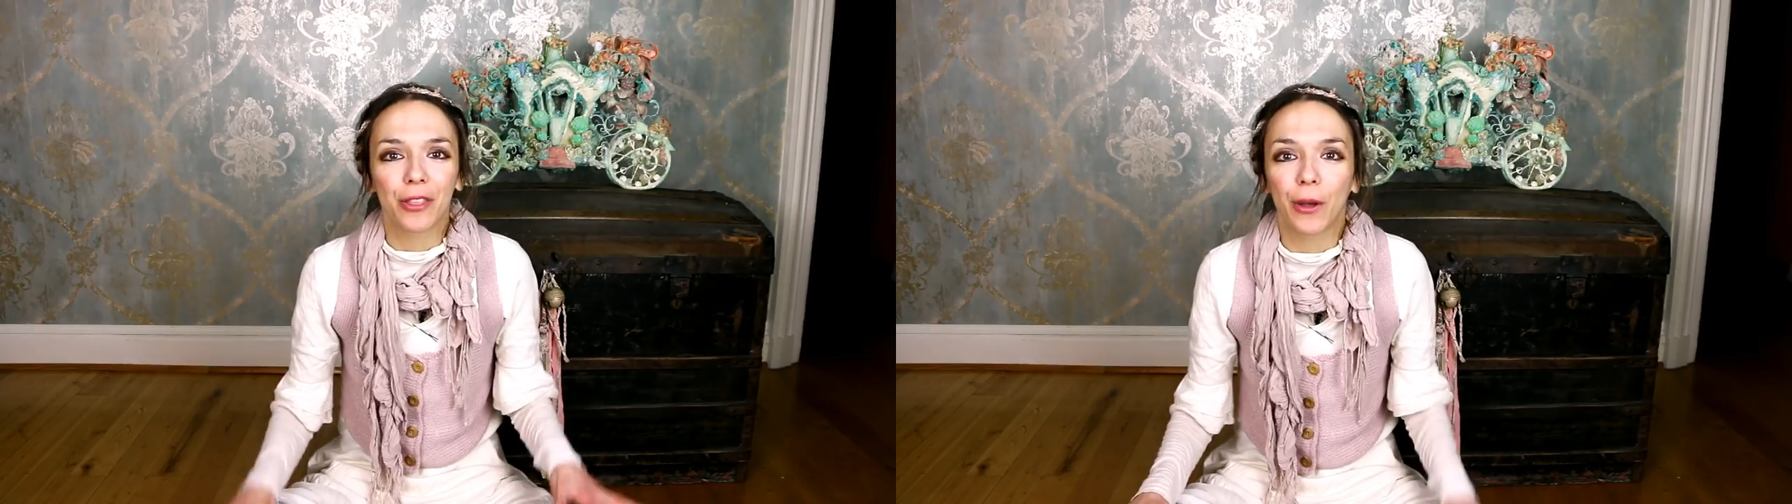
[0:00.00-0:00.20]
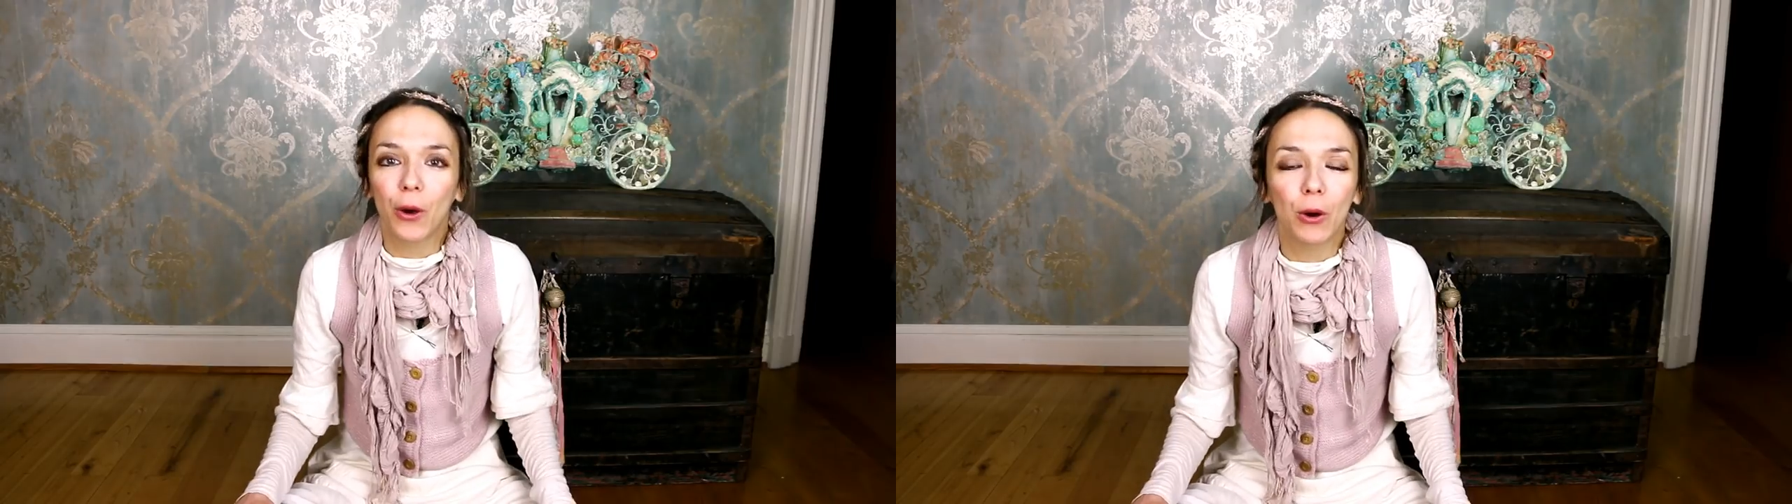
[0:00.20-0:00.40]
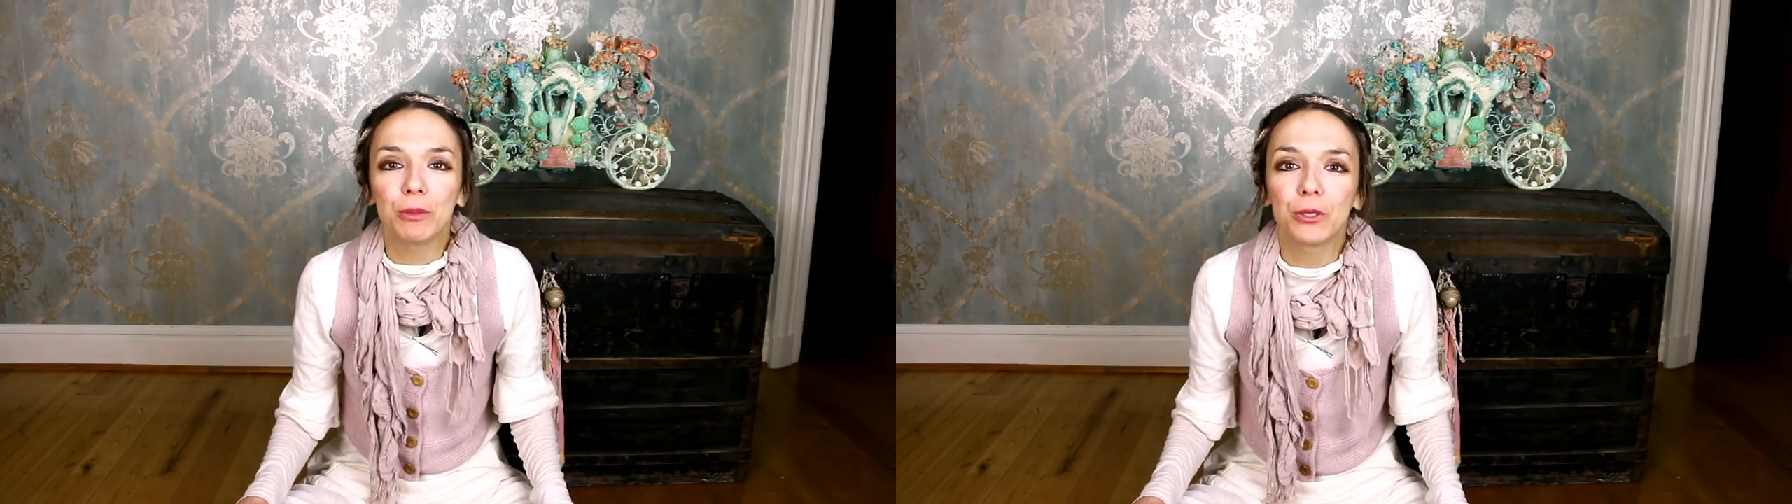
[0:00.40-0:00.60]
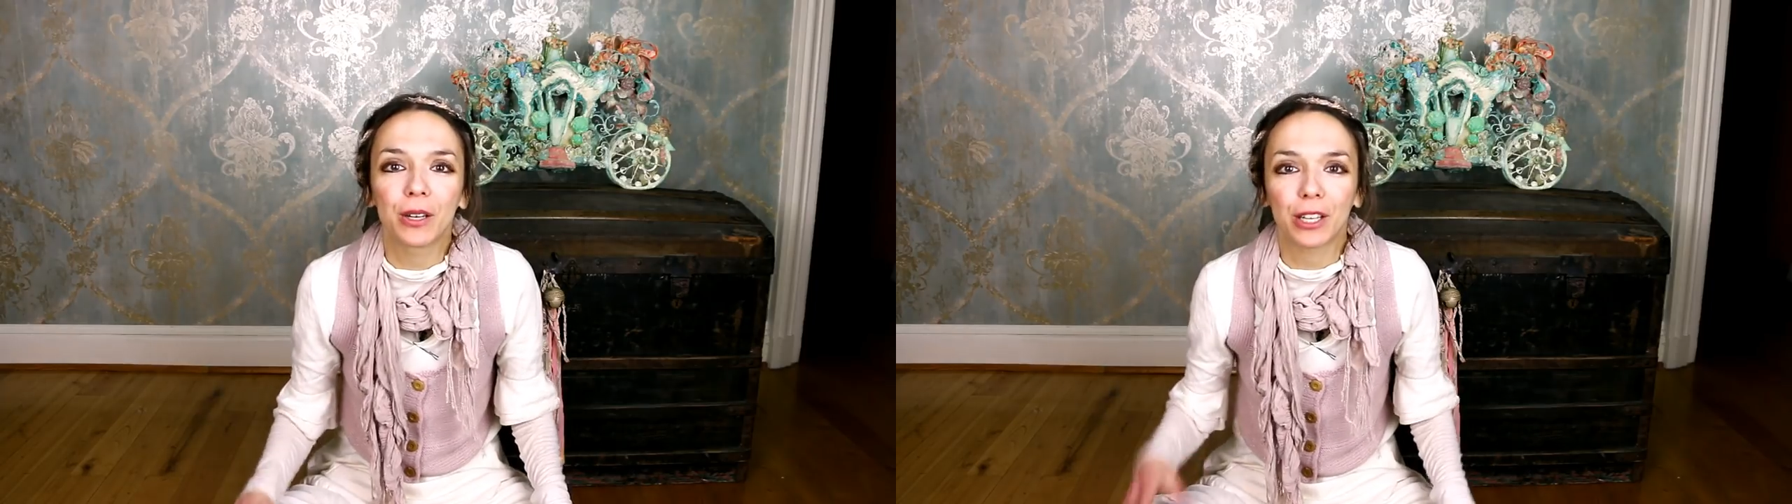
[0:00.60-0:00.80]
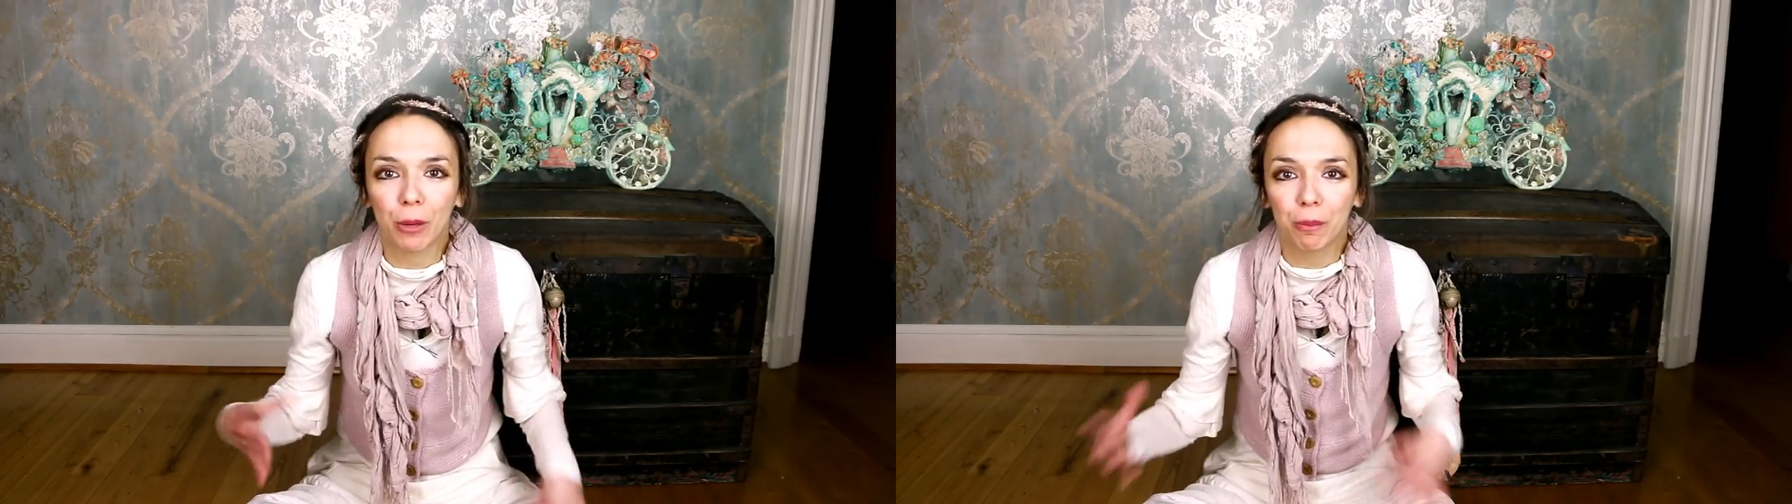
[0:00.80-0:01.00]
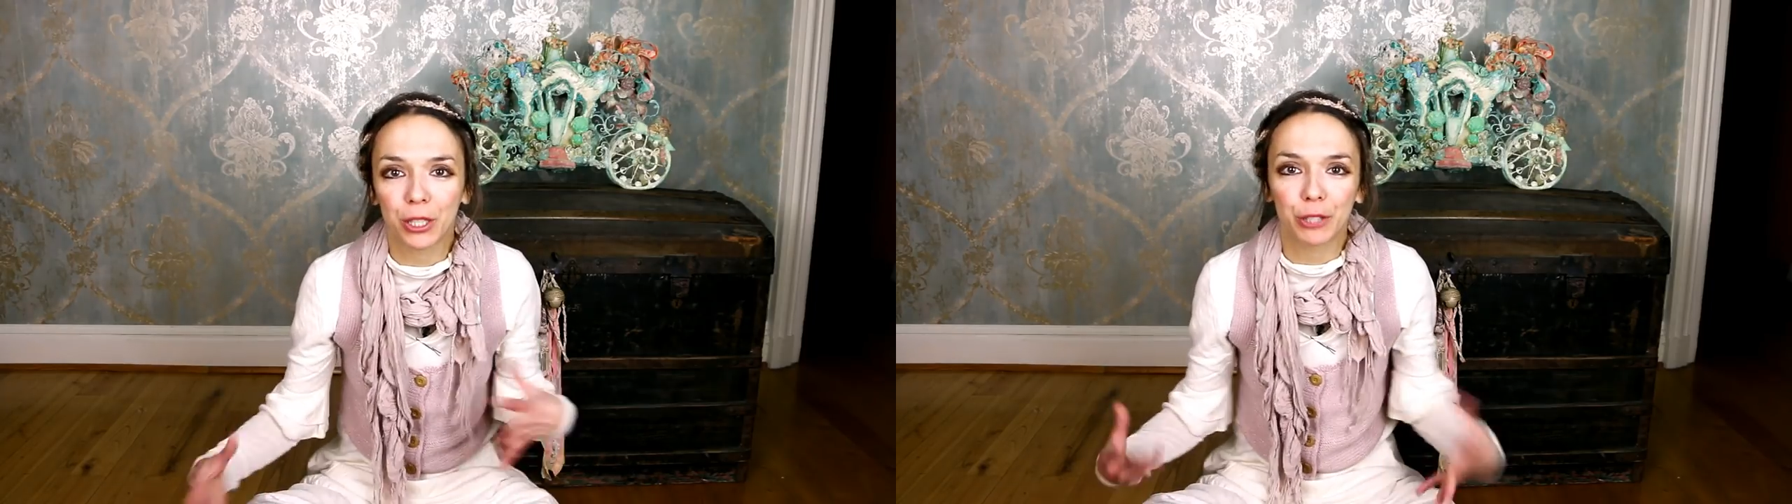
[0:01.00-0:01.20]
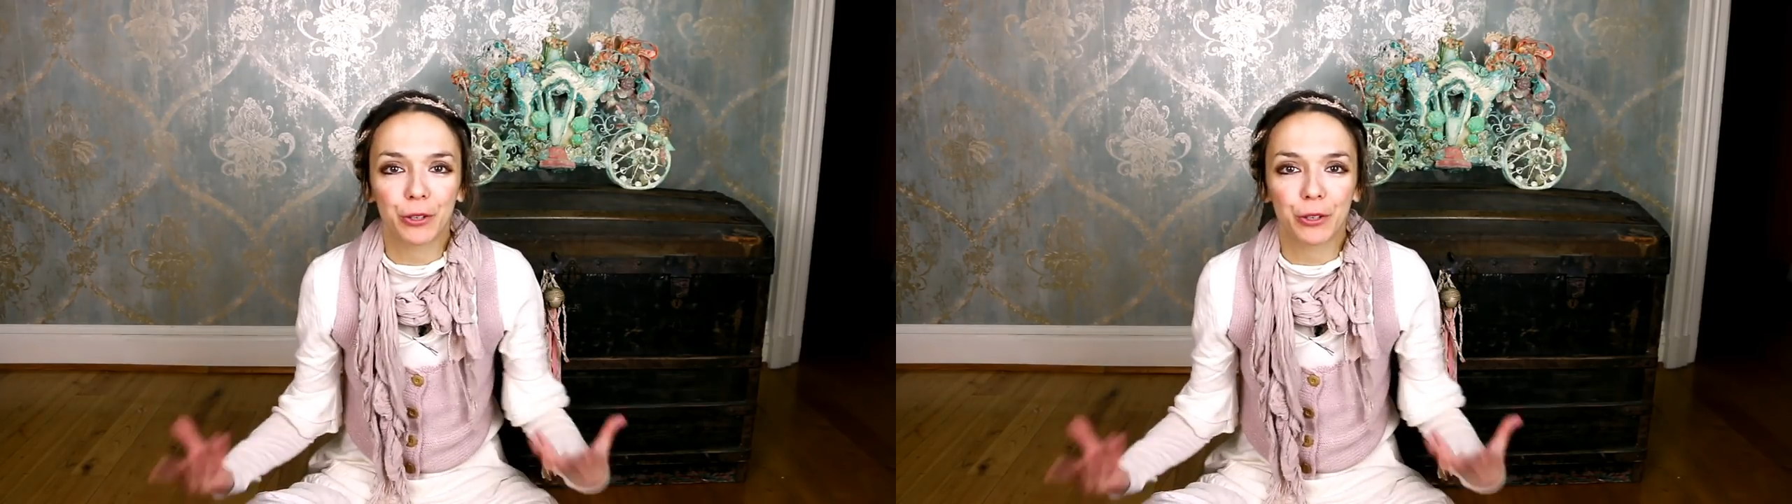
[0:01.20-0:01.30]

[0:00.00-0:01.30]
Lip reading: the hope to accomplish